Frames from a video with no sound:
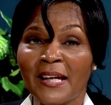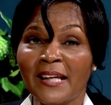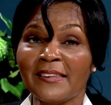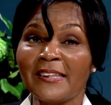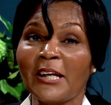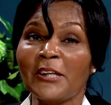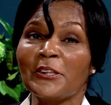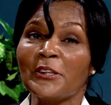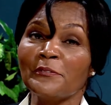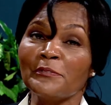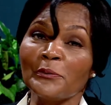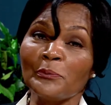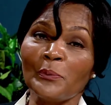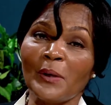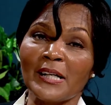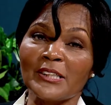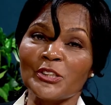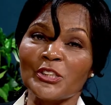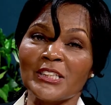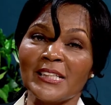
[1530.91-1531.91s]
Thank you for
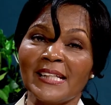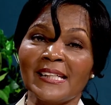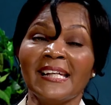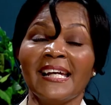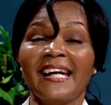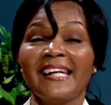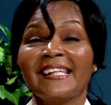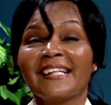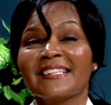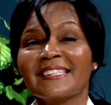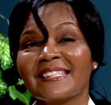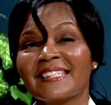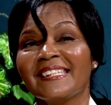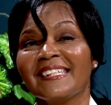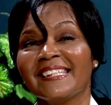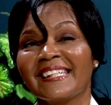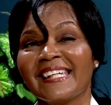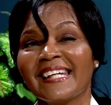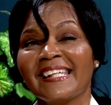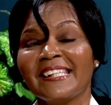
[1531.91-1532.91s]
watching, and I'll see
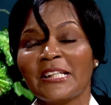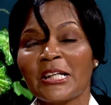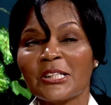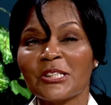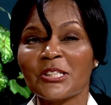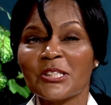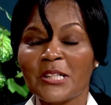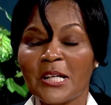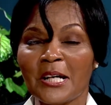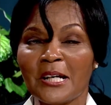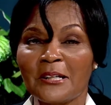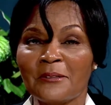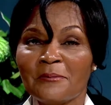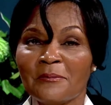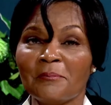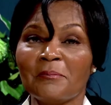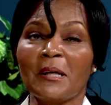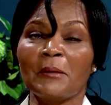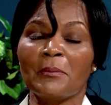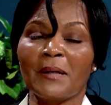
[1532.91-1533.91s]
you again next time.
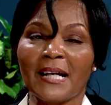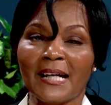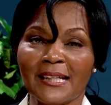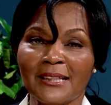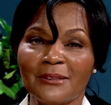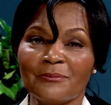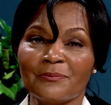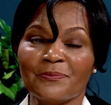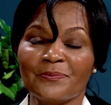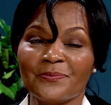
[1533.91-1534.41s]
Bye-bye.